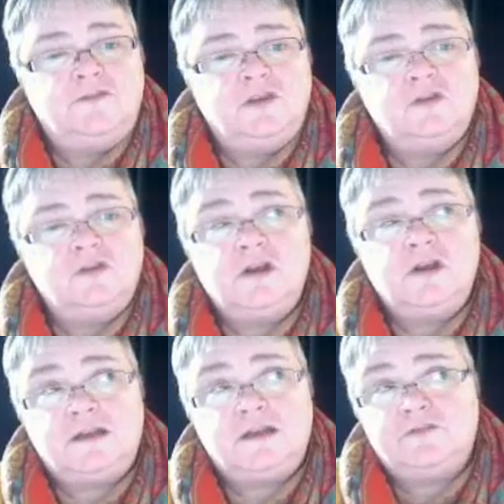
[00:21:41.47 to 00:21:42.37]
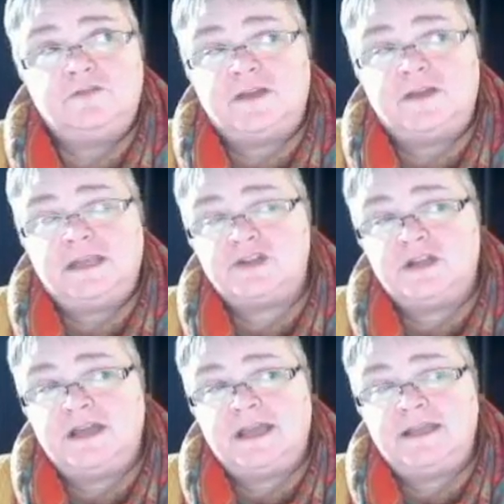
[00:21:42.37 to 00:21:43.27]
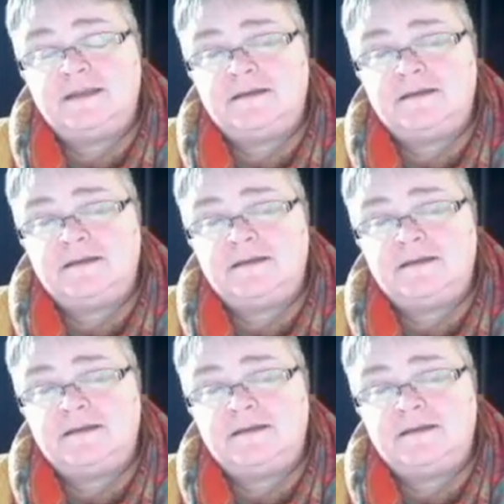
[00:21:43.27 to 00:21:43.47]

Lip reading: you look on your financial aid